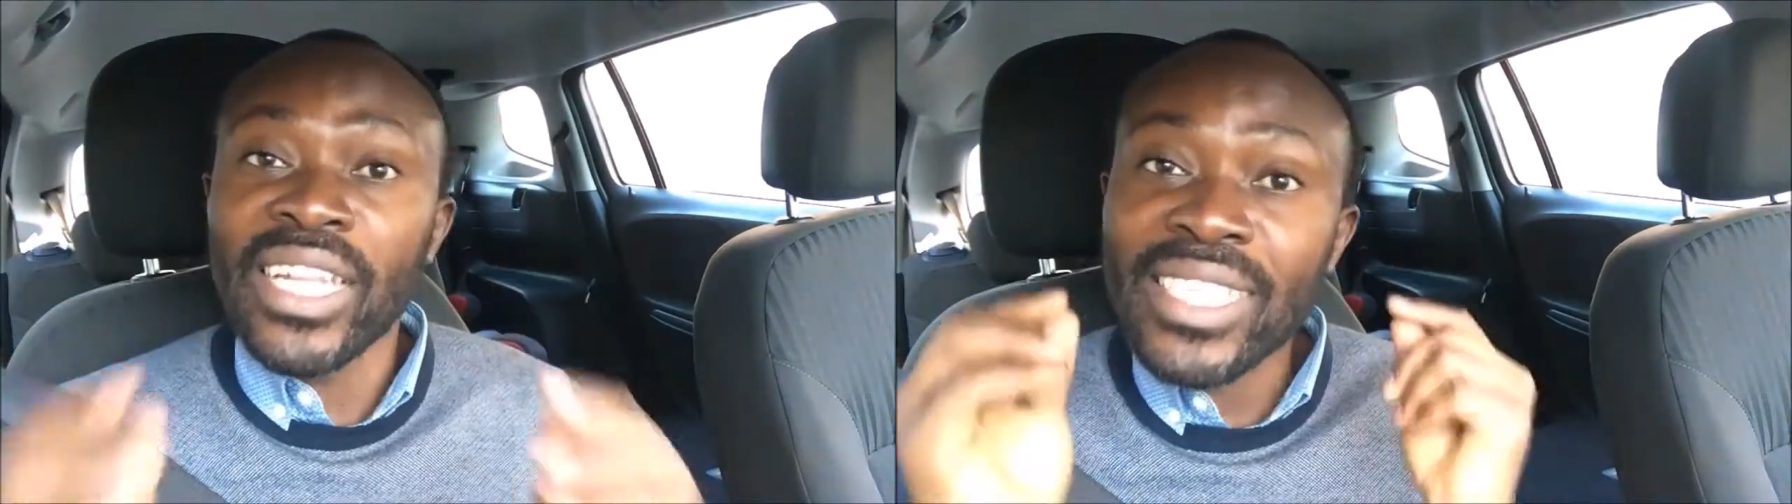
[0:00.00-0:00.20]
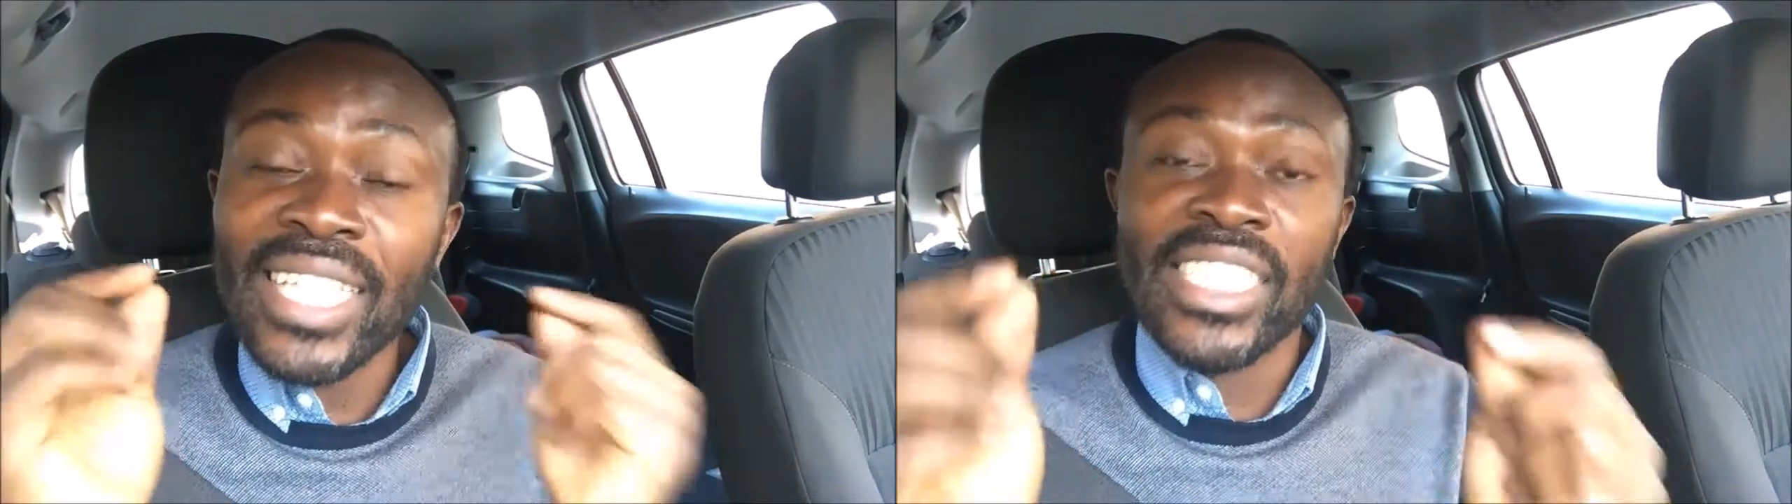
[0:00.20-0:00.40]

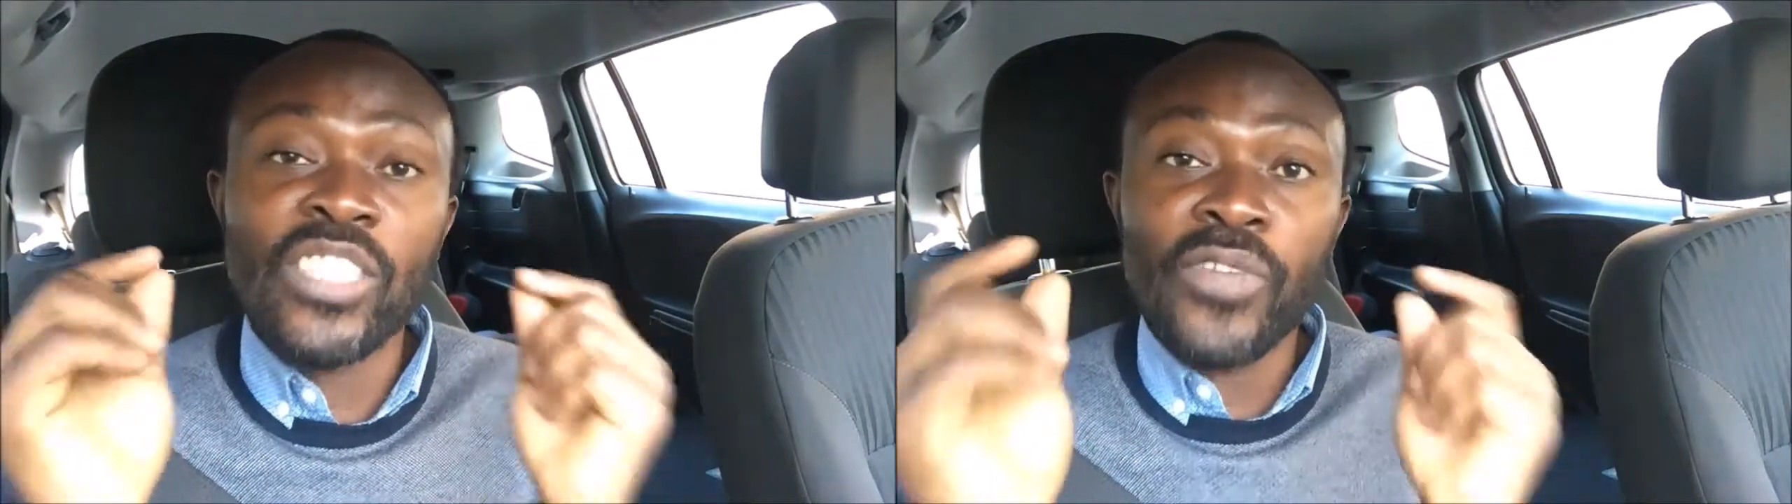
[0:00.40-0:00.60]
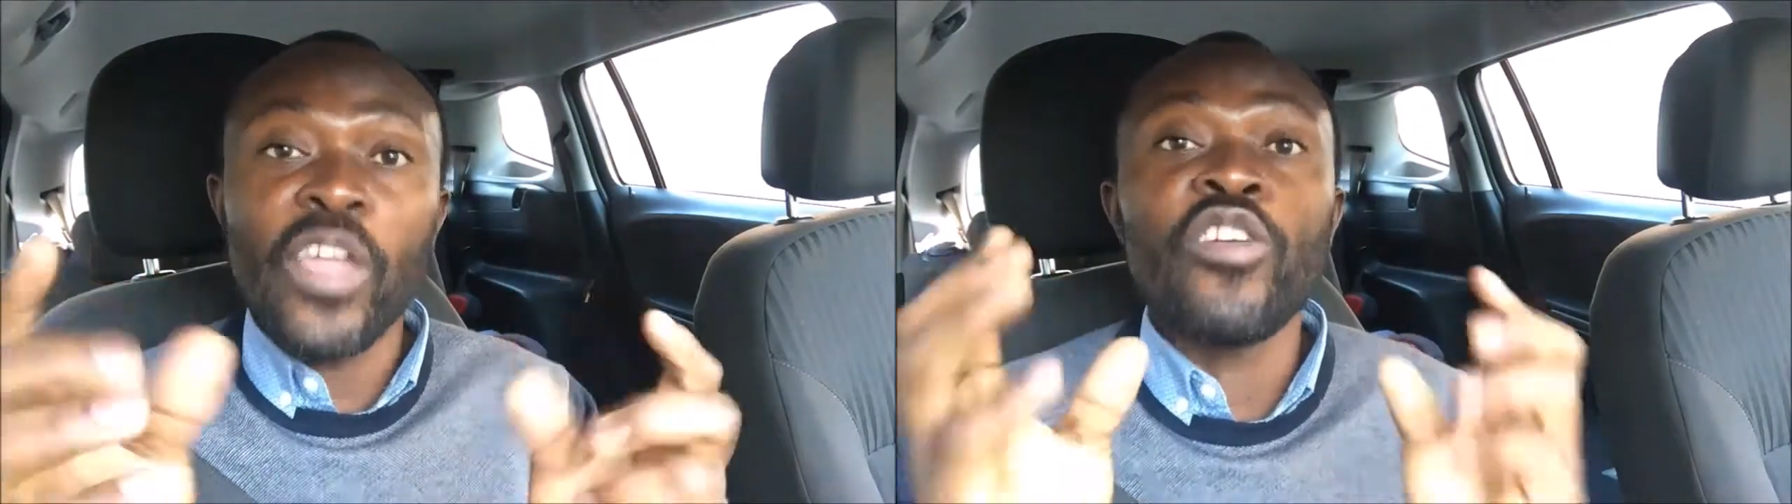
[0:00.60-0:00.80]
and that
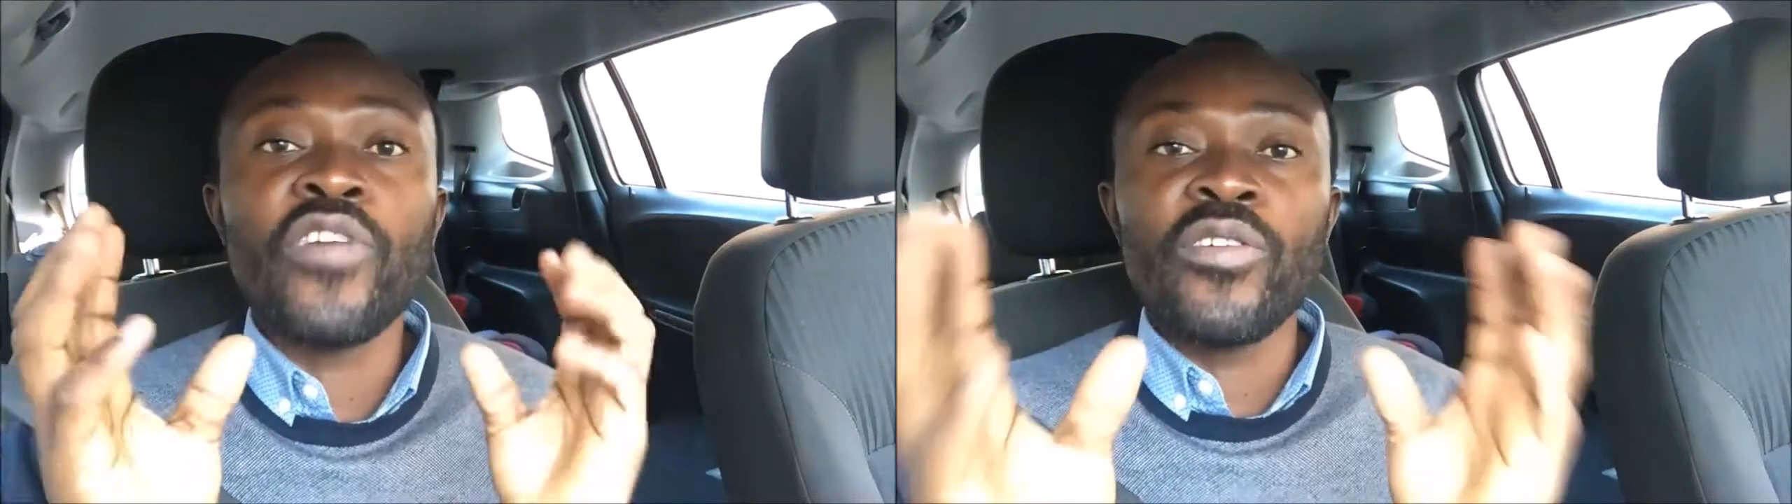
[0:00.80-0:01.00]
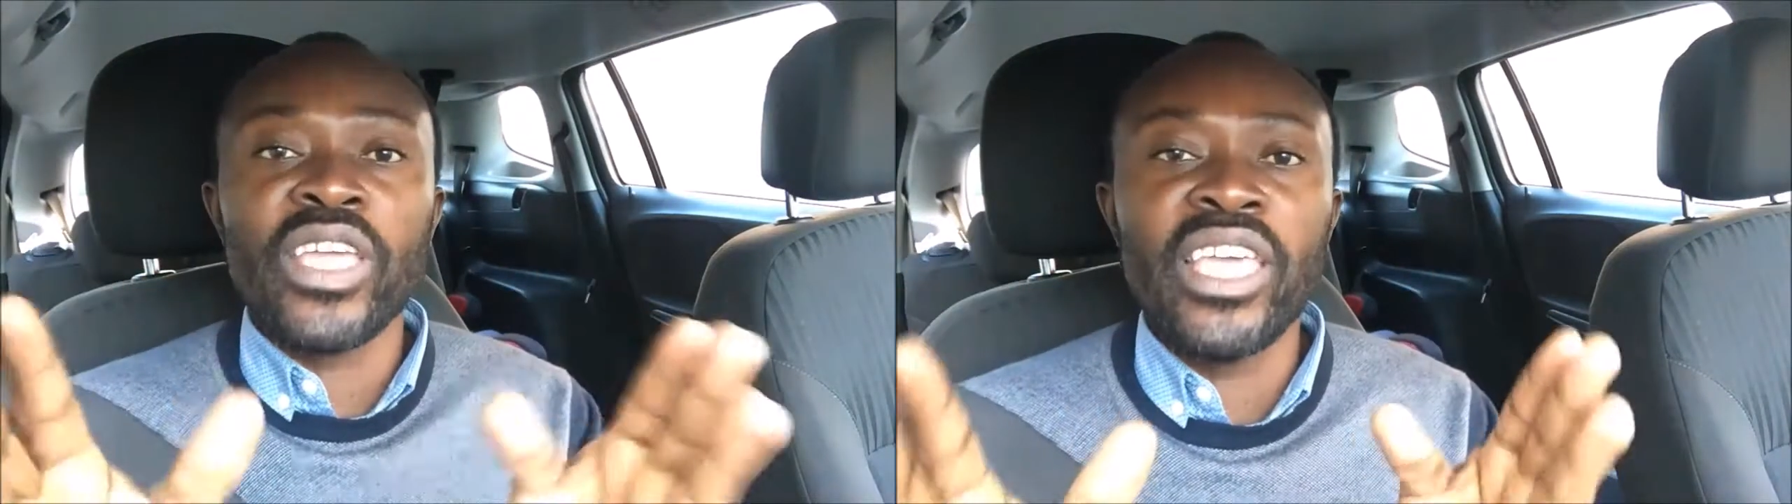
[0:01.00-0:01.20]
is very,
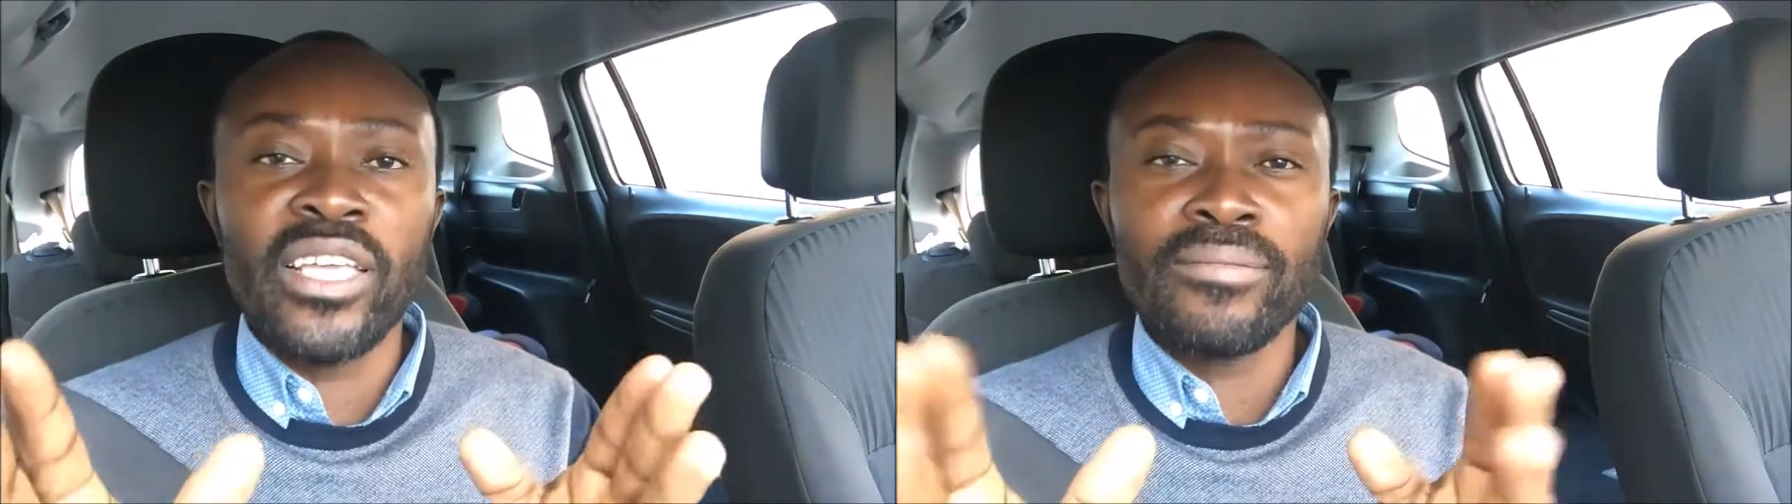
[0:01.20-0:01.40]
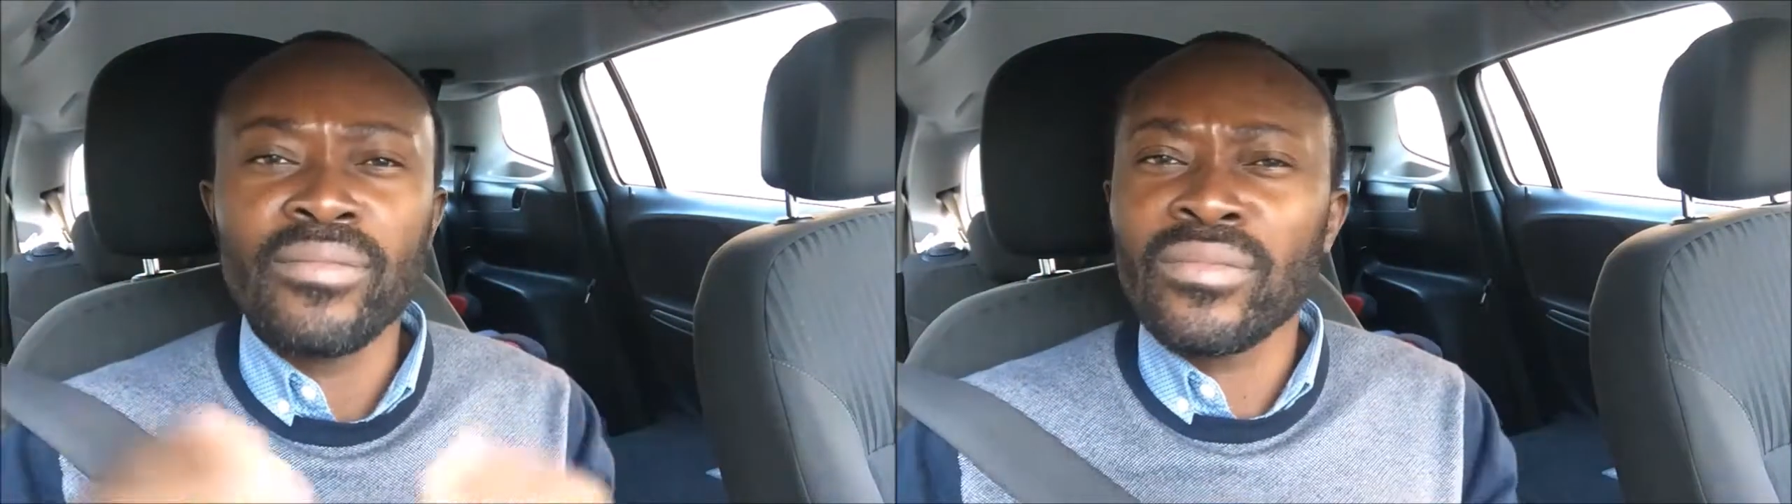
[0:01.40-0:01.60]
very key.